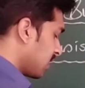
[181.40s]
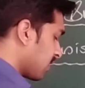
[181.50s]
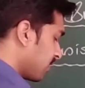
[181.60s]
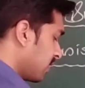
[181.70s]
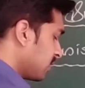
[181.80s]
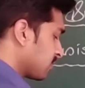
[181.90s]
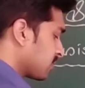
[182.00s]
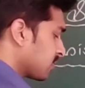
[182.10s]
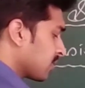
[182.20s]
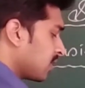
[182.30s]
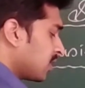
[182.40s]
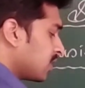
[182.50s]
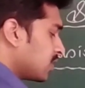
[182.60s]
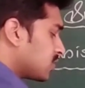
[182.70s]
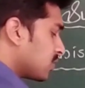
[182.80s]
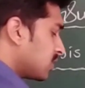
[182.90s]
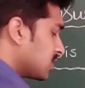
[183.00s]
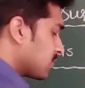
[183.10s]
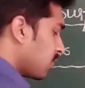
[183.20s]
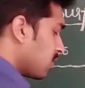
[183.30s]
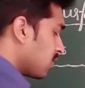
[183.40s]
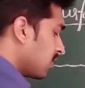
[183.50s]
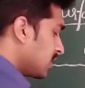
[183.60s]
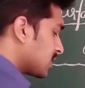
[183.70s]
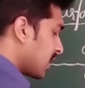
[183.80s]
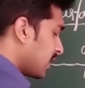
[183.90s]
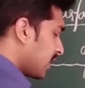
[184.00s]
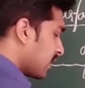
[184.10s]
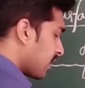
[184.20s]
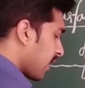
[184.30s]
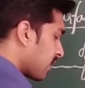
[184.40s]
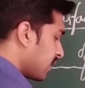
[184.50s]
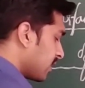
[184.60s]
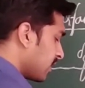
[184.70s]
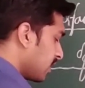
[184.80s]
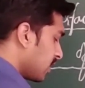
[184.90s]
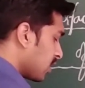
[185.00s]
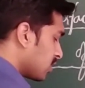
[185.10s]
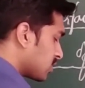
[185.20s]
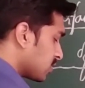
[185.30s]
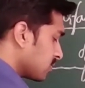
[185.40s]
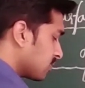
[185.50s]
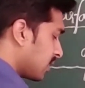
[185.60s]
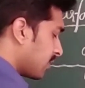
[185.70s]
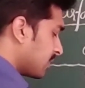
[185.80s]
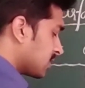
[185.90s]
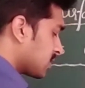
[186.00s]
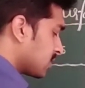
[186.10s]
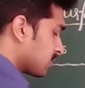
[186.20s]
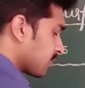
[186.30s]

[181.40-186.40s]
the liquid. So this molecule is get attracted here also, that means